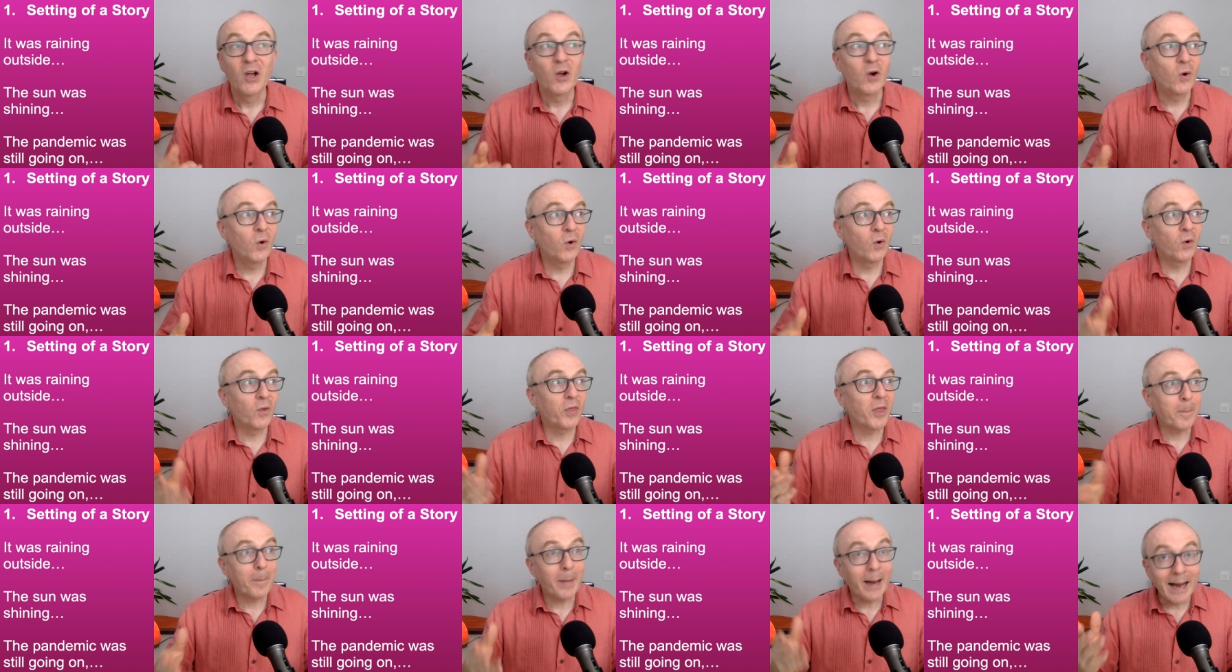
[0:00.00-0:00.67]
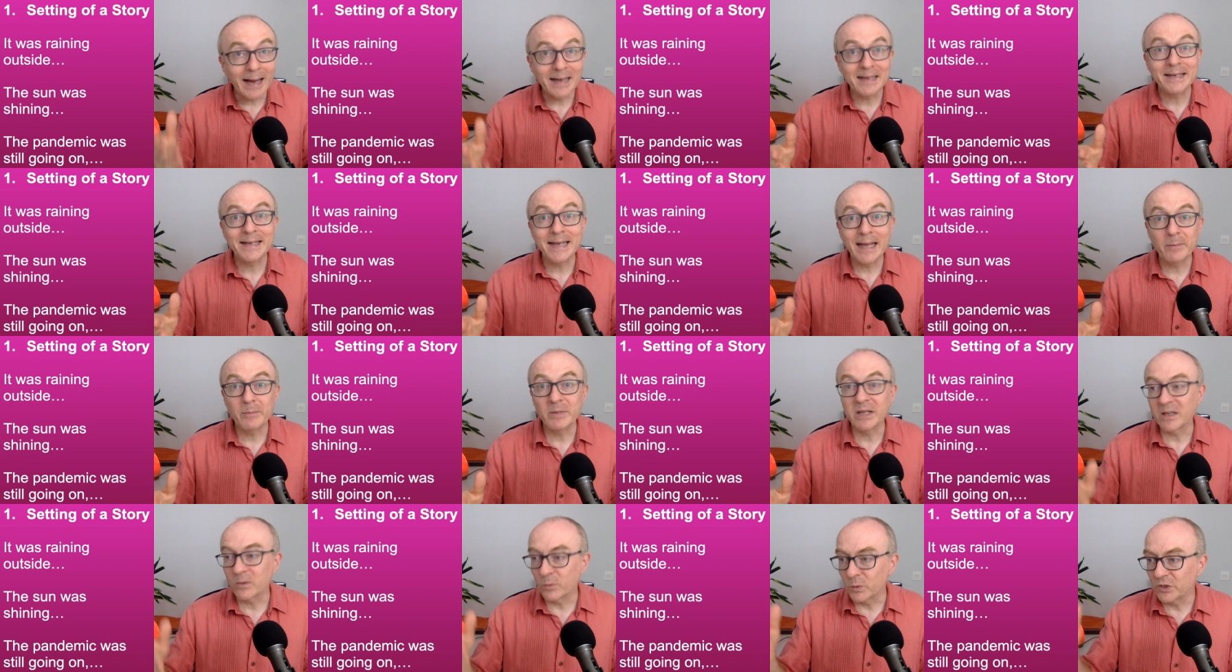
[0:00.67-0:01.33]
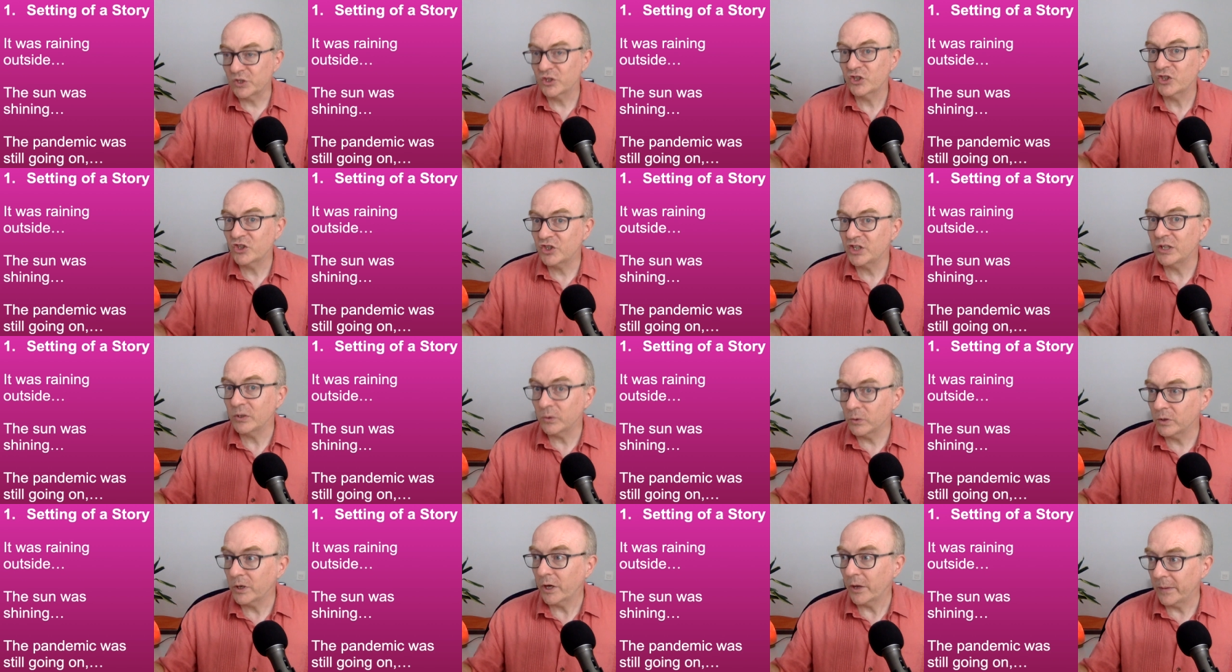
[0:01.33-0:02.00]
Or the pandemic was
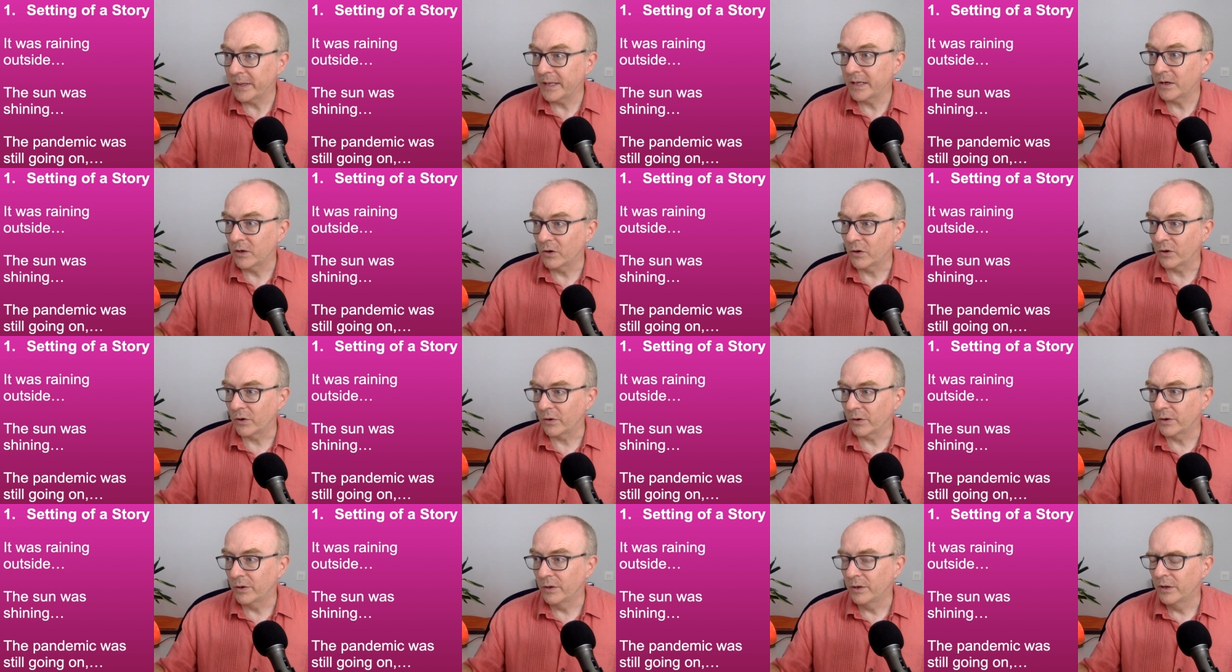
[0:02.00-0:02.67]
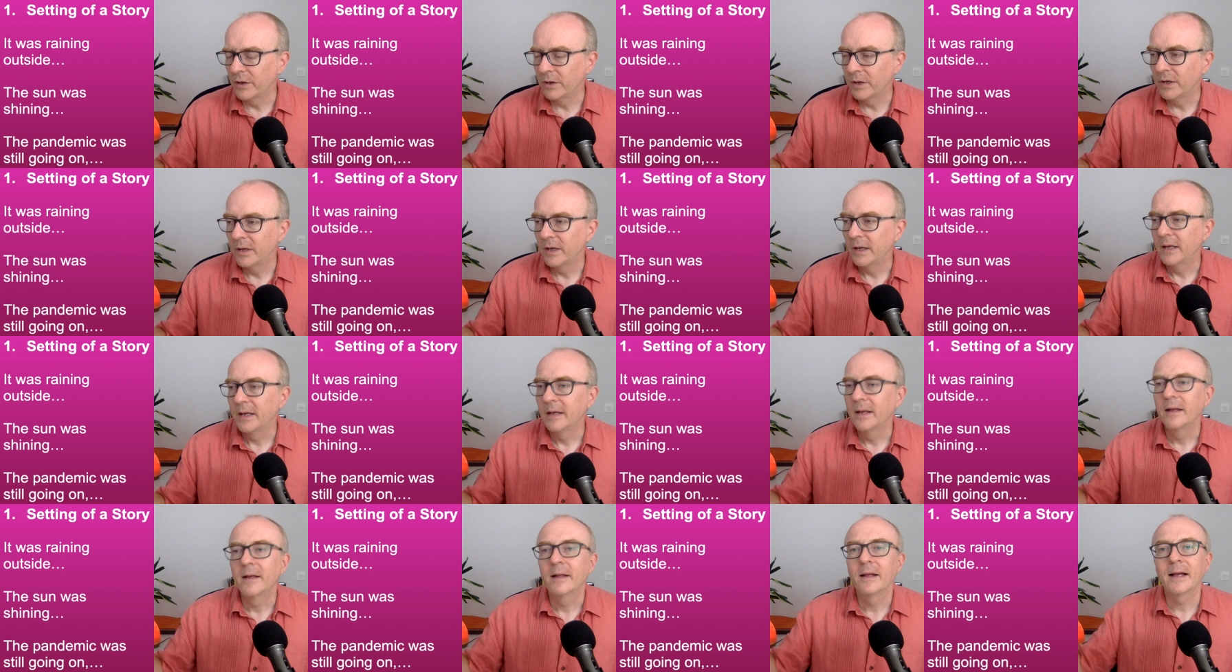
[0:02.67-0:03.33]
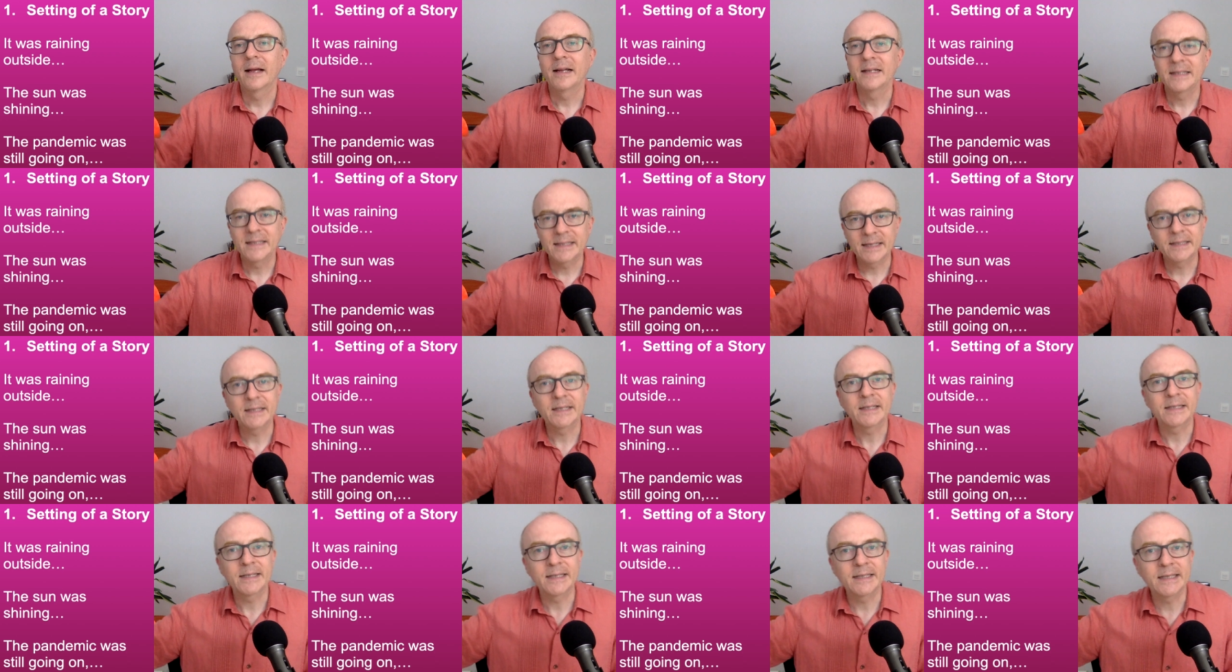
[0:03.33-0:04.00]
still going on and da
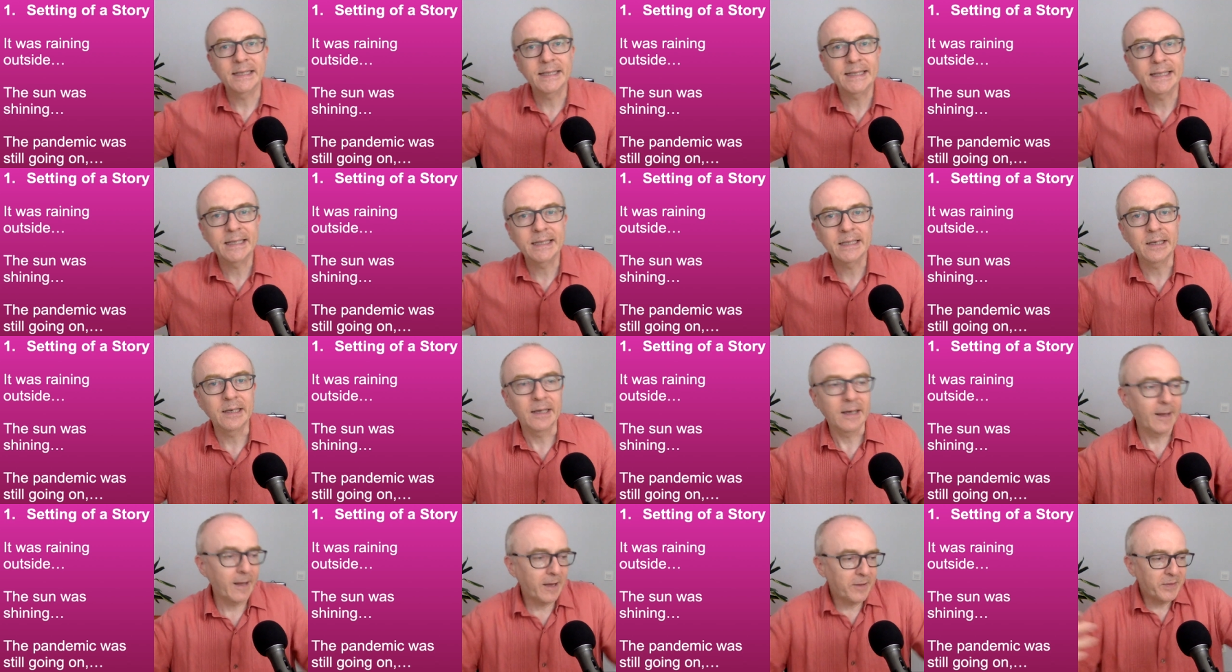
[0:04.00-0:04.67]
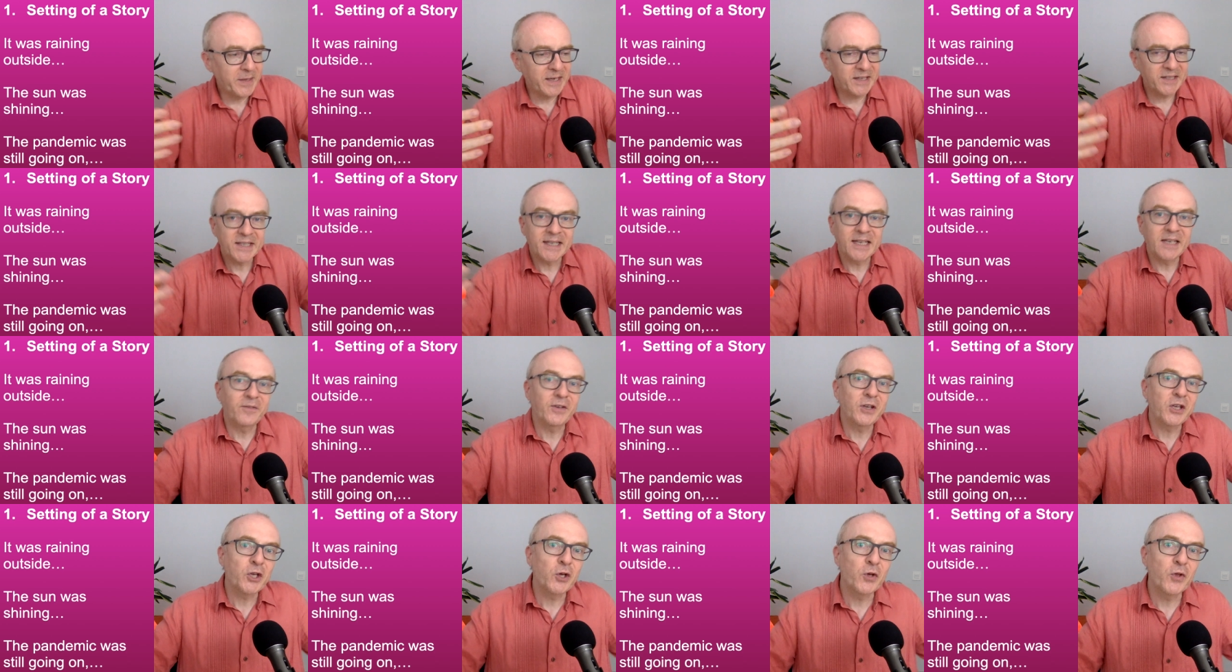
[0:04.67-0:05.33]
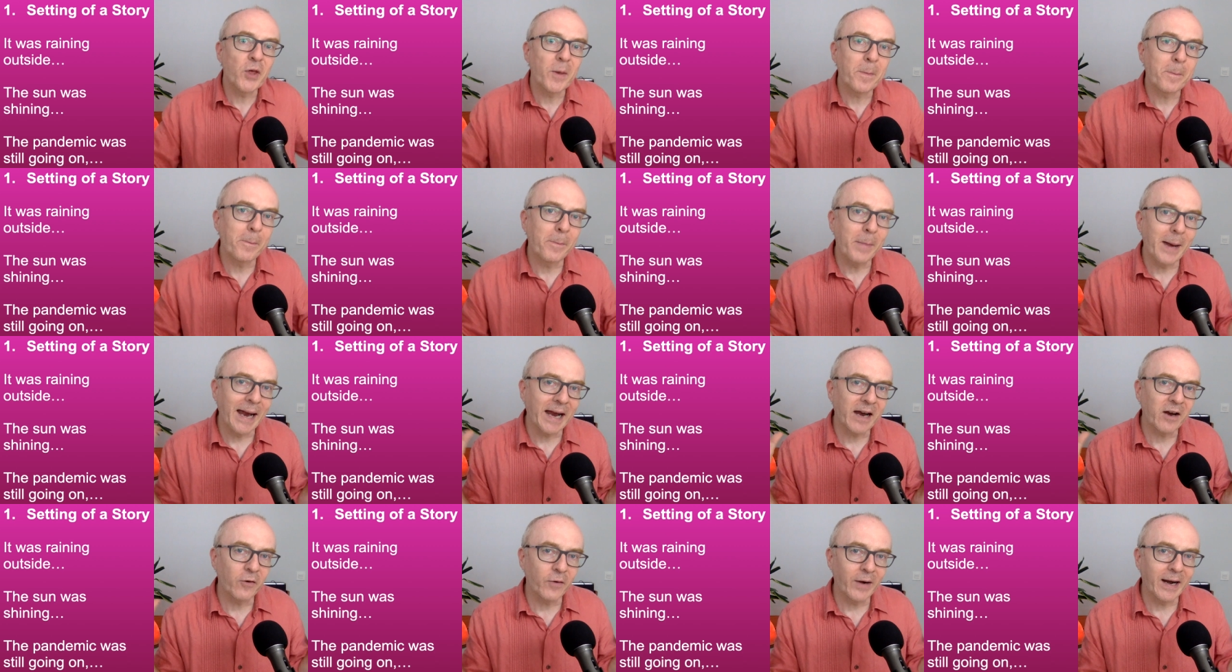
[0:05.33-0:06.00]
da da da da da. And it's giving you the
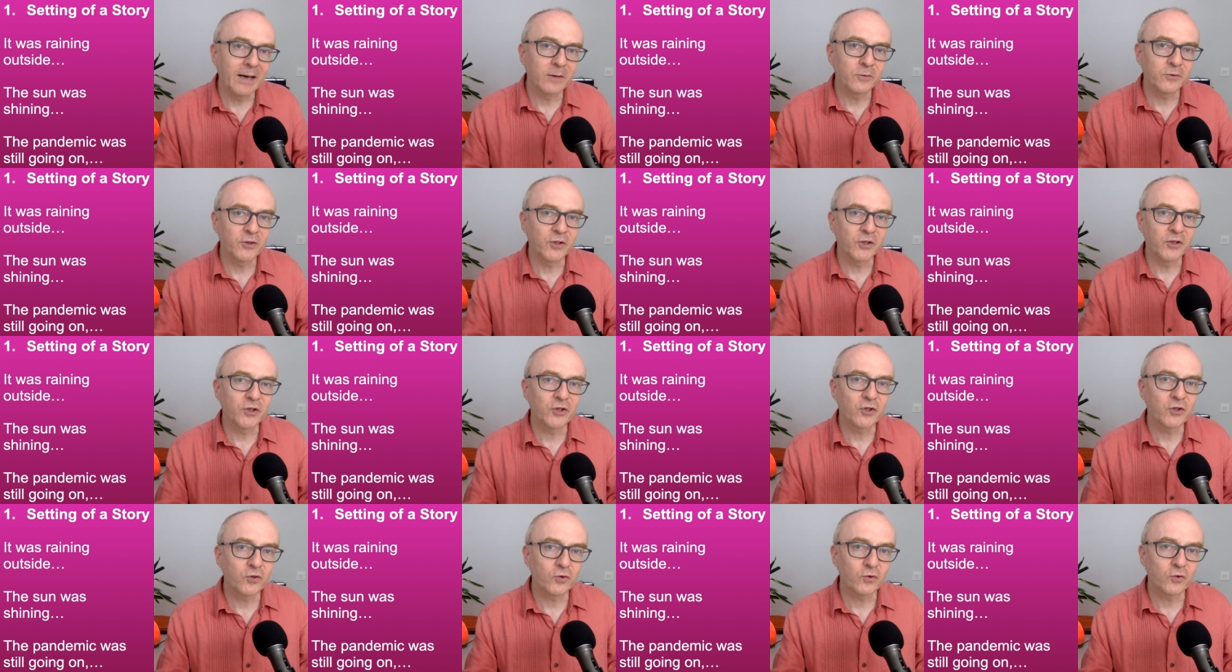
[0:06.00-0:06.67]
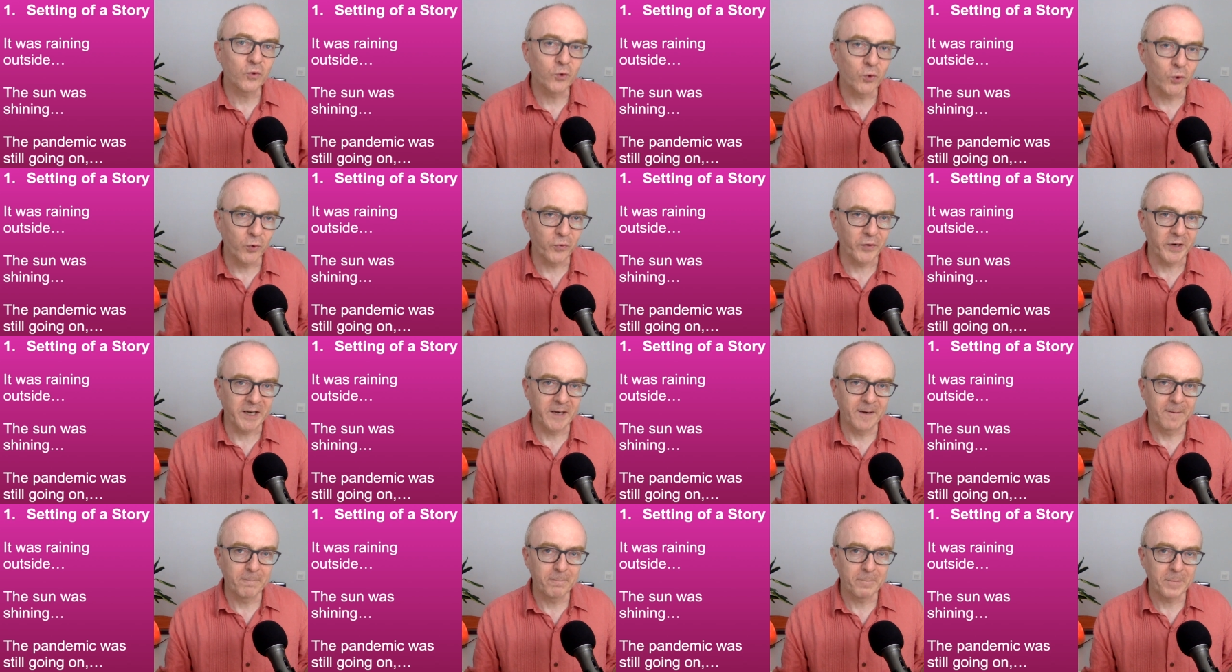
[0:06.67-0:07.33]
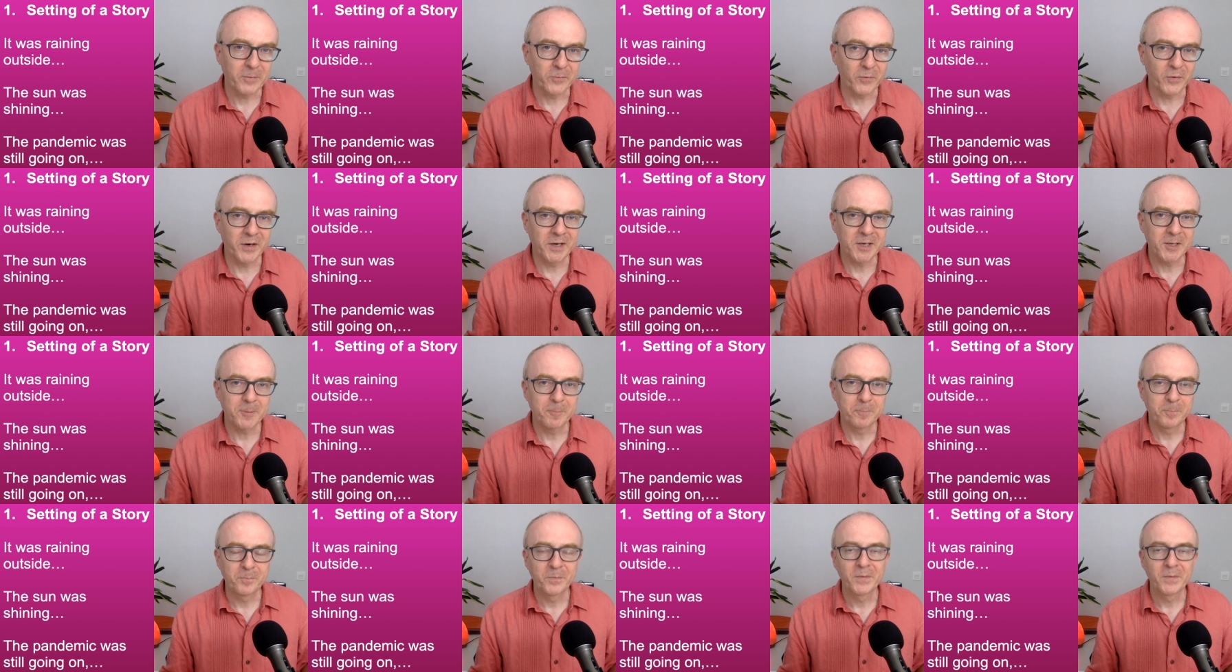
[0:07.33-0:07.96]
background to the story, right?